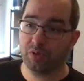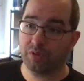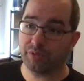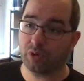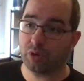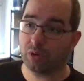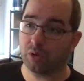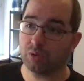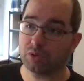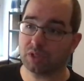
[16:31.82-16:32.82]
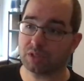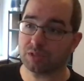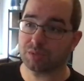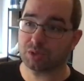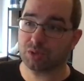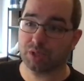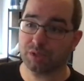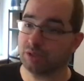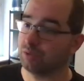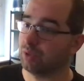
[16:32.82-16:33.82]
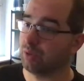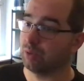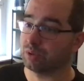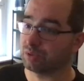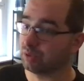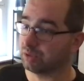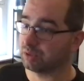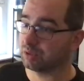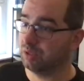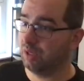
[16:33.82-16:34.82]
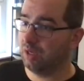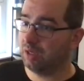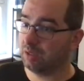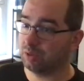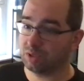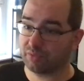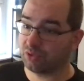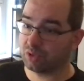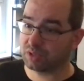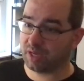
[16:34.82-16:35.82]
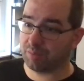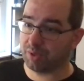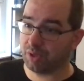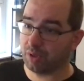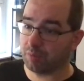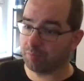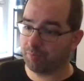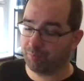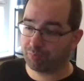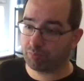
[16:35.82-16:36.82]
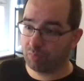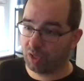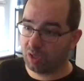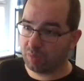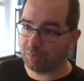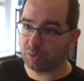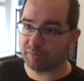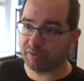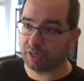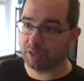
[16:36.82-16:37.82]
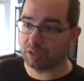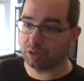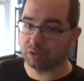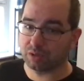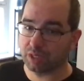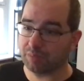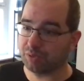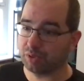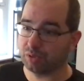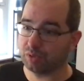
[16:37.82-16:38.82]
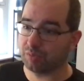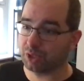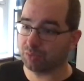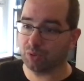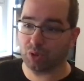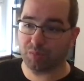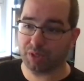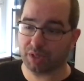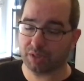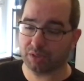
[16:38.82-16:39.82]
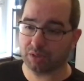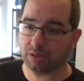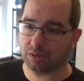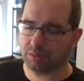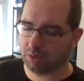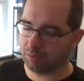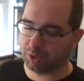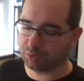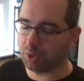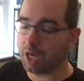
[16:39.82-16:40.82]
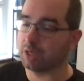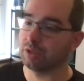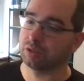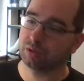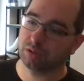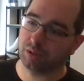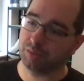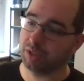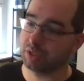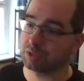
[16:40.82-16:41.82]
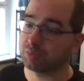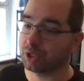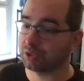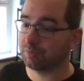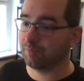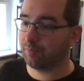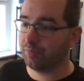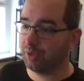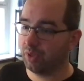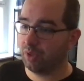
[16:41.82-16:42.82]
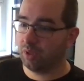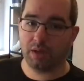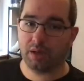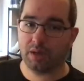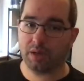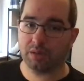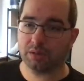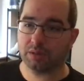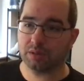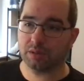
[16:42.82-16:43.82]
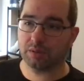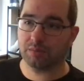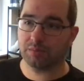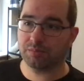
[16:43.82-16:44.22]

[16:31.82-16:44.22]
for our own custom struct and the way we want to sort this now this of course can be um, beautified a lot and put into a much more complicated, uh, much more elegant, I mean, expression. And um,